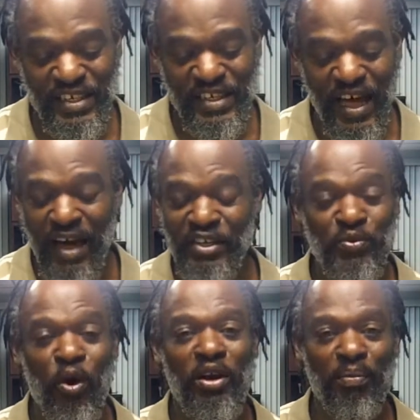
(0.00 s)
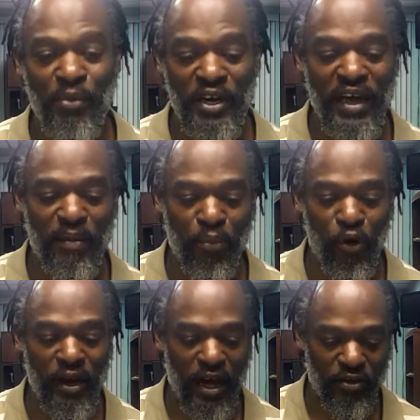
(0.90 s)
I just want to bring that
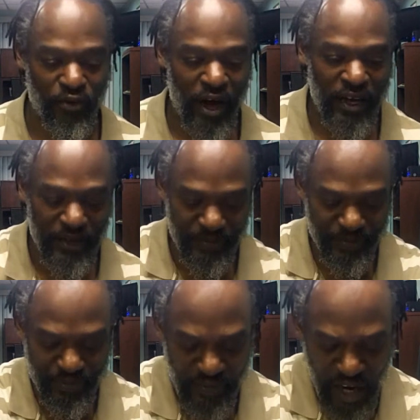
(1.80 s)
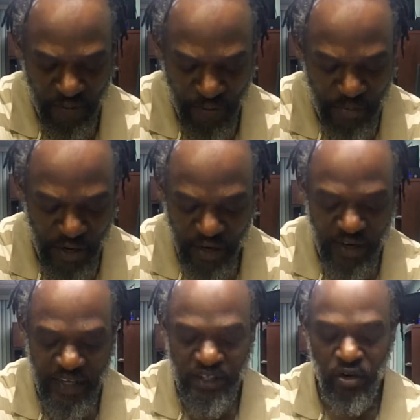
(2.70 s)
point out, right? And from there,
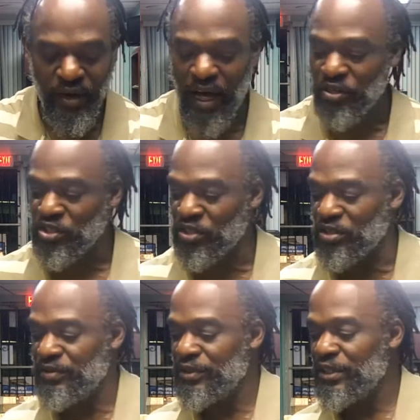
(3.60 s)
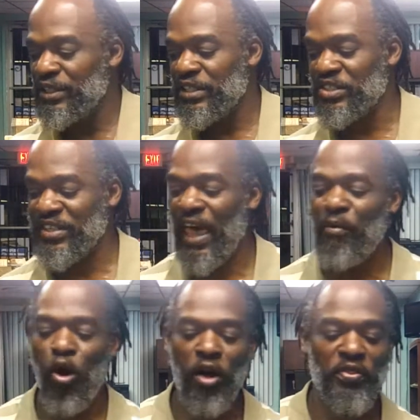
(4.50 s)
let's go now to the same
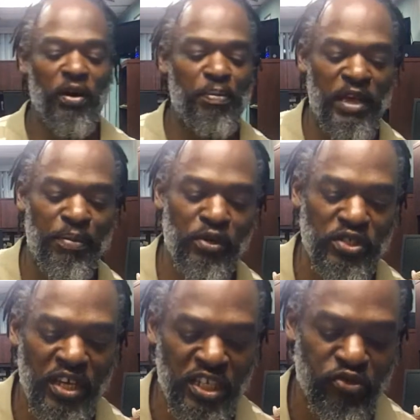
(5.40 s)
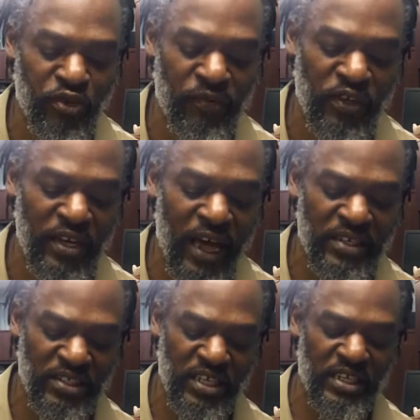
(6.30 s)
author, People's History of the United
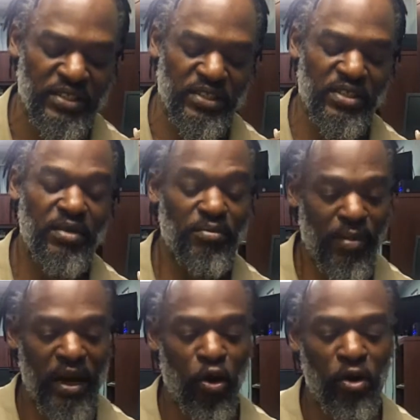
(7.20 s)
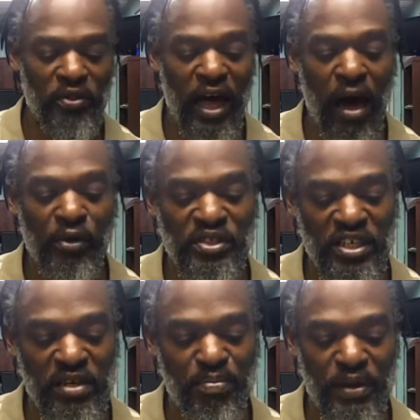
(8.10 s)
States, by the author Howard
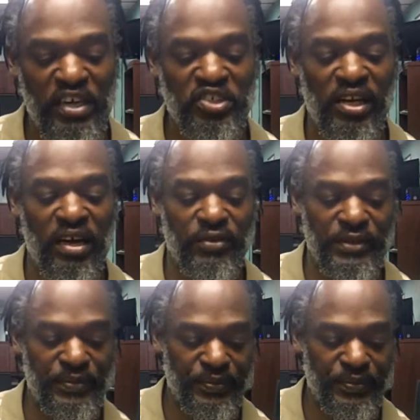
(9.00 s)
Zinn, page 11.